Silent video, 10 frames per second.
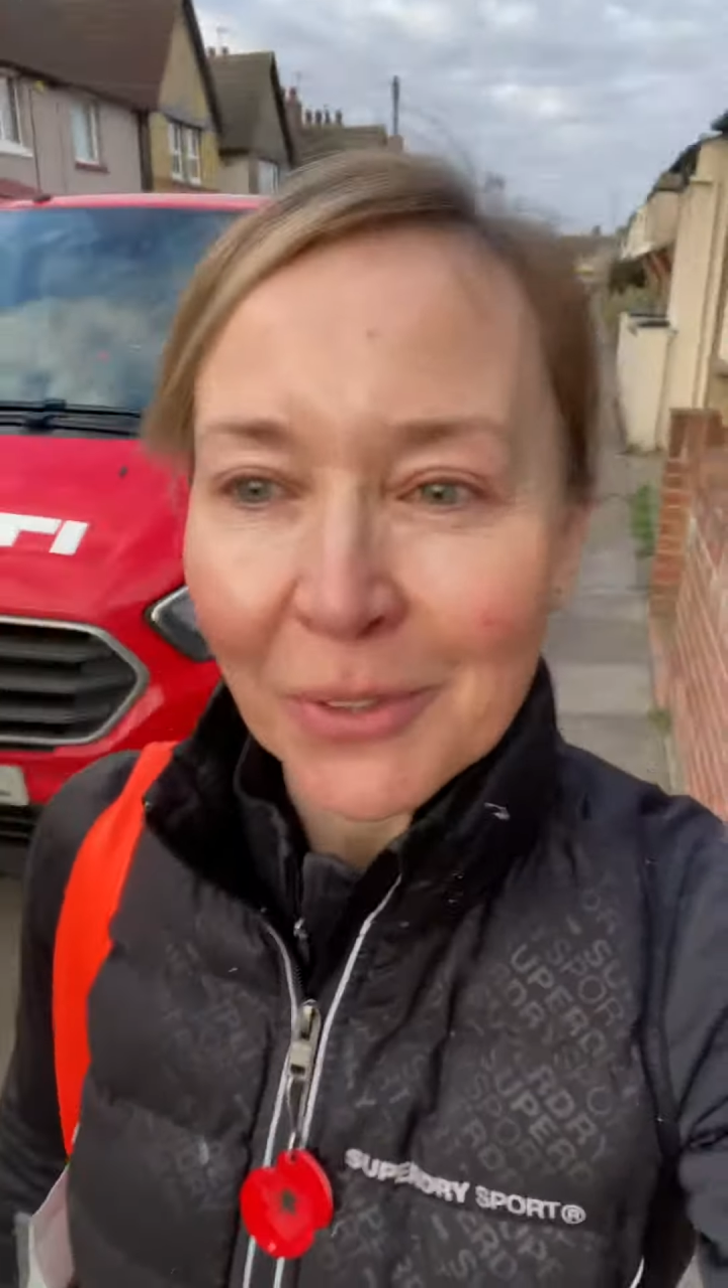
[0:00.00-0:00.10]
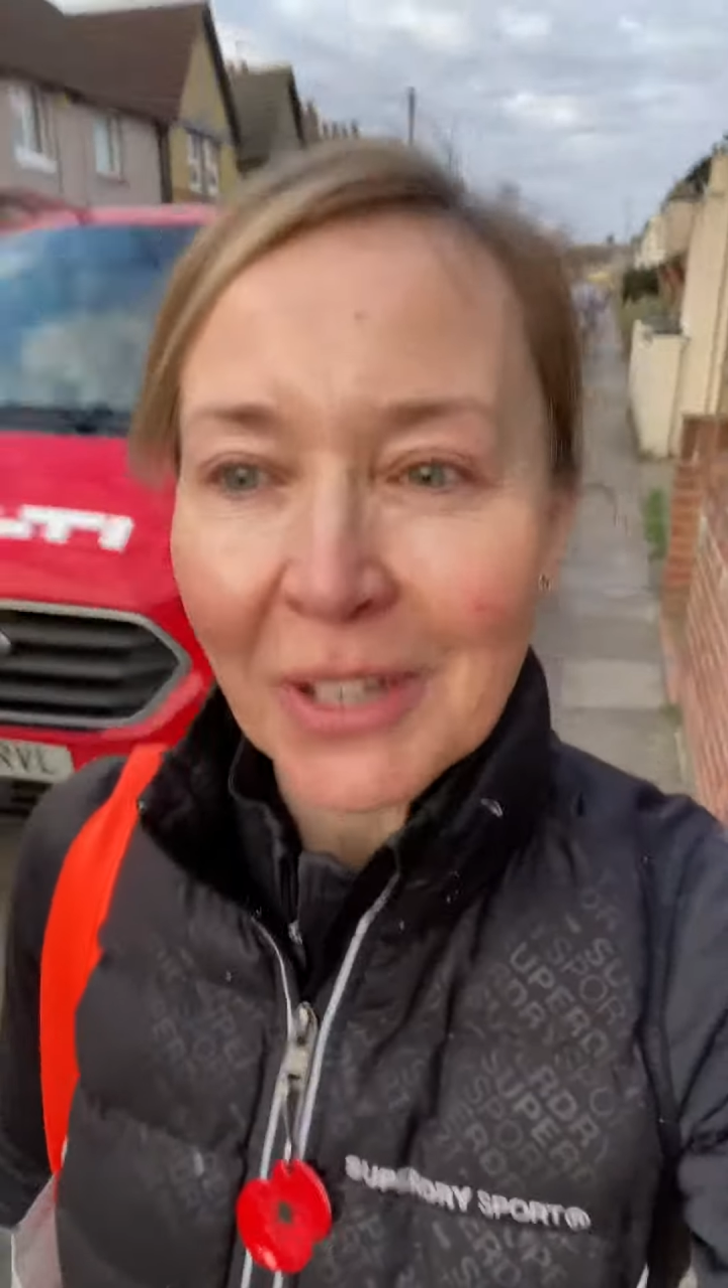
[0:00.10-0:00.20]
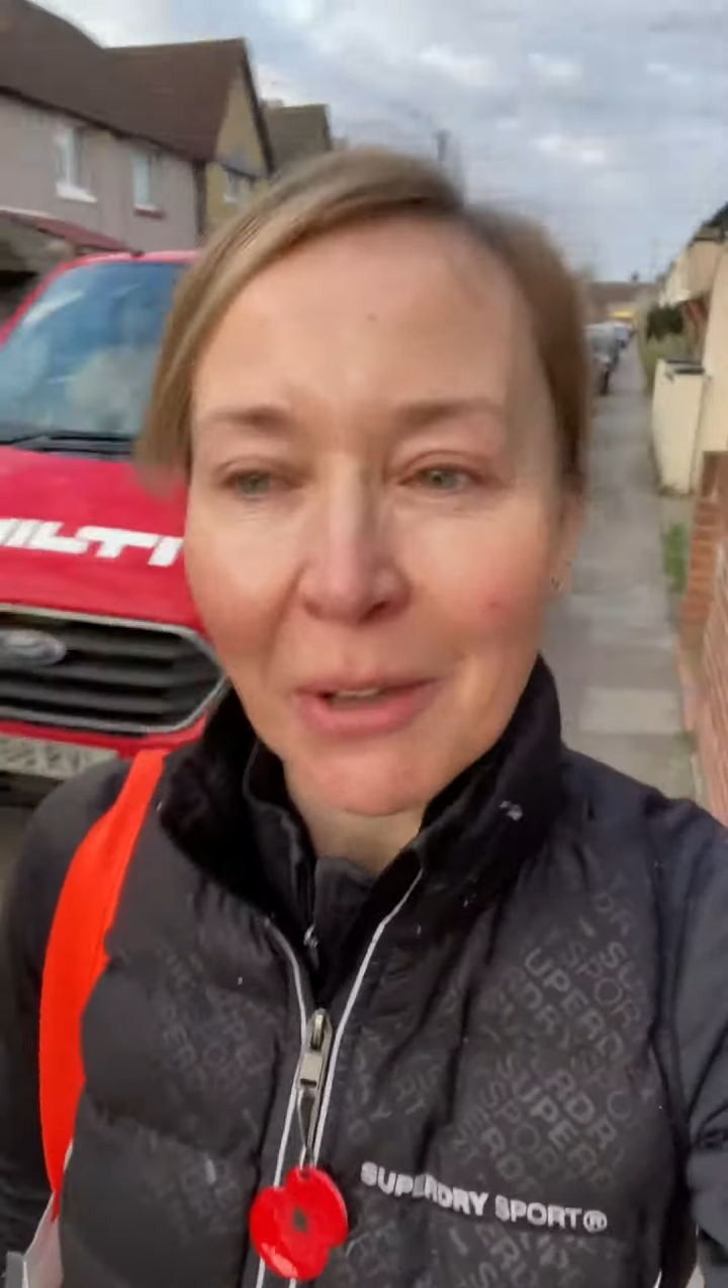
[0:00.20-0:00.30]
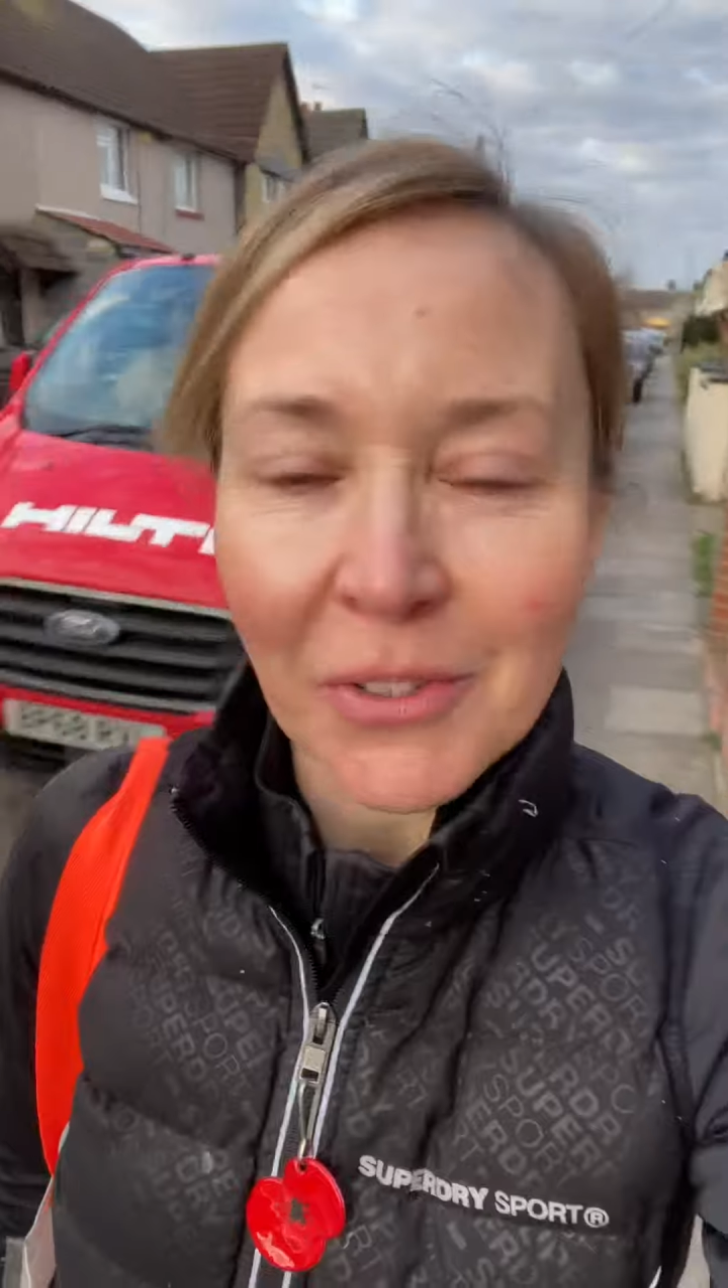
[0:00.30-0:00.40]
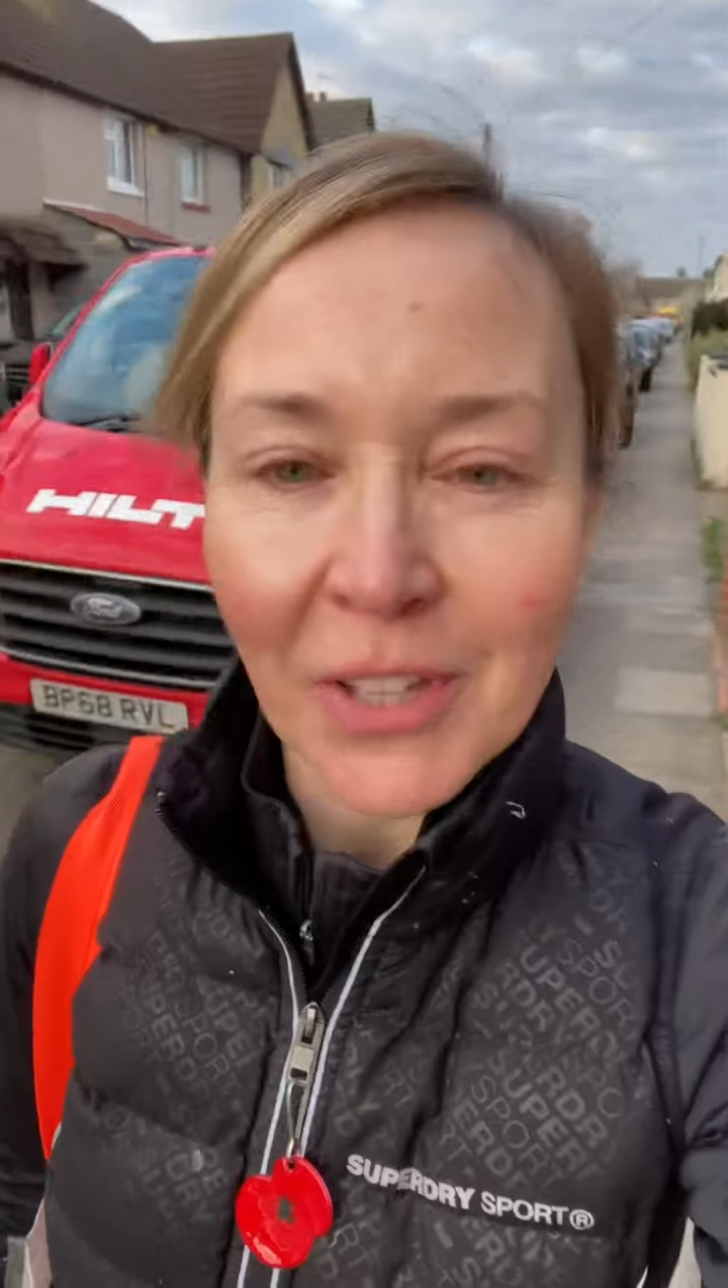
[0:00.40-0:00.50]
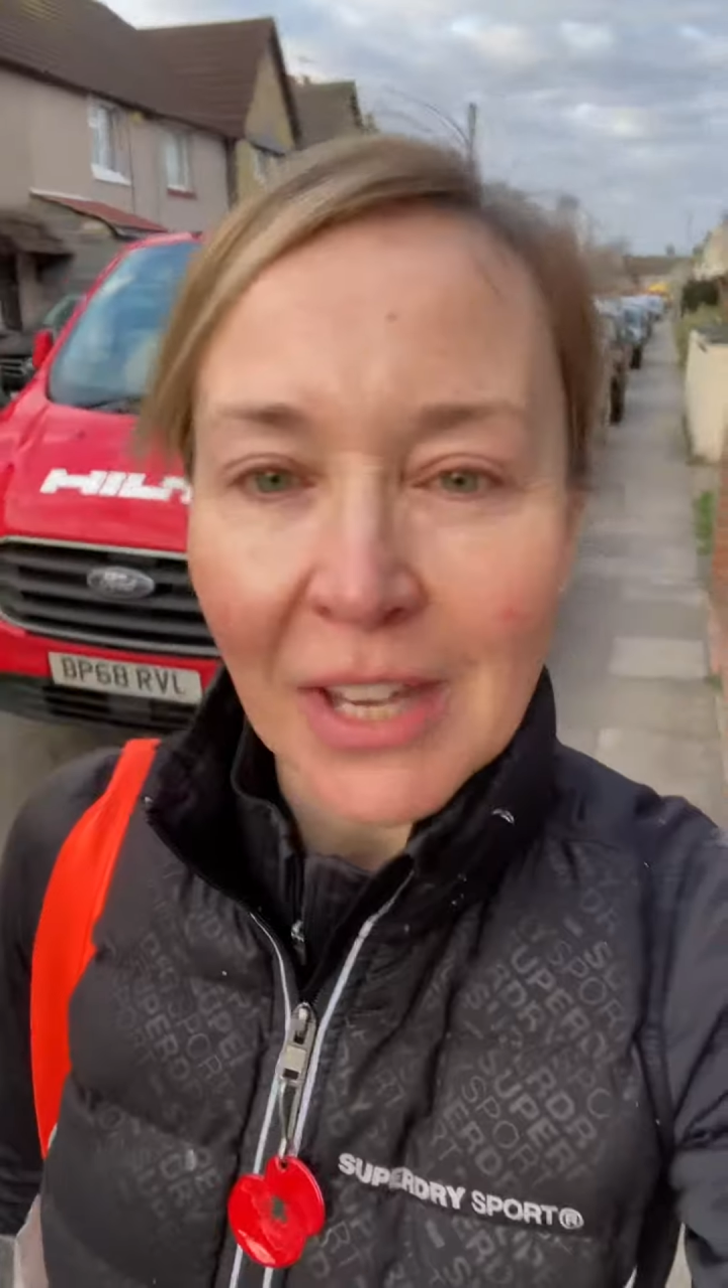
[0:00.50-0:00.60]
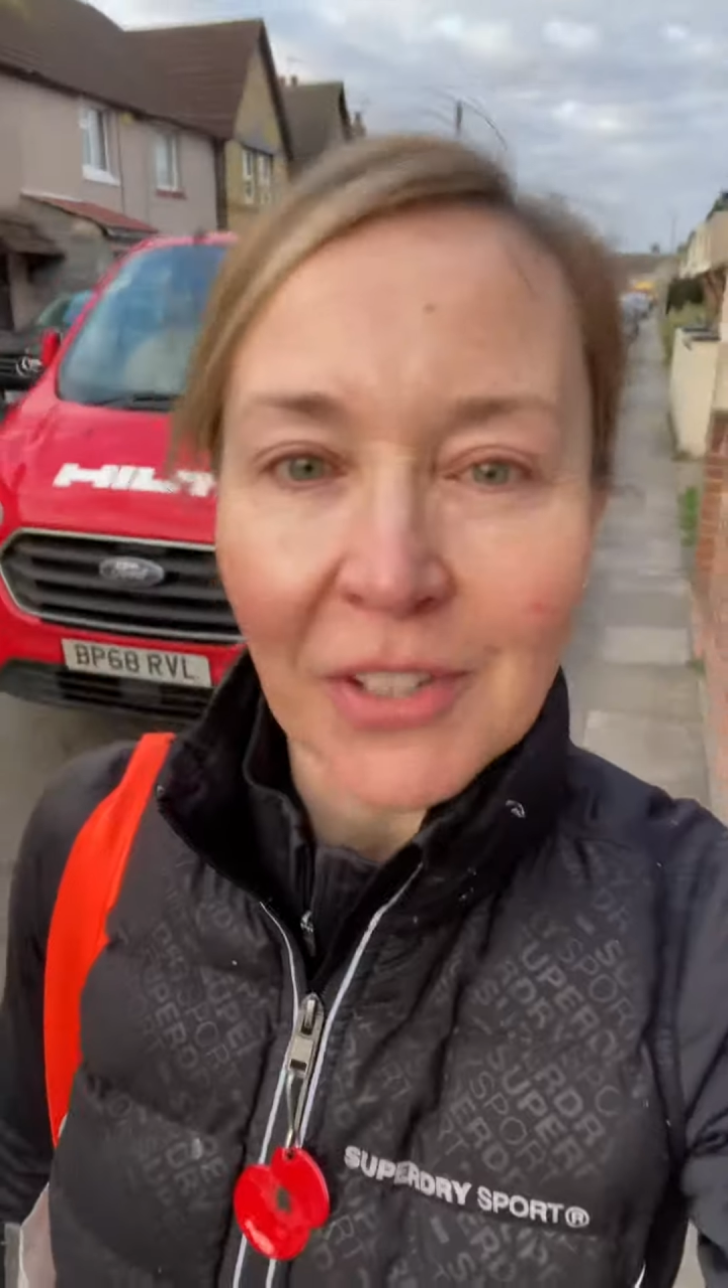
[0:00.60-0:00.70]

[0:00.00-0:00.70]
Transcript: to go and say is,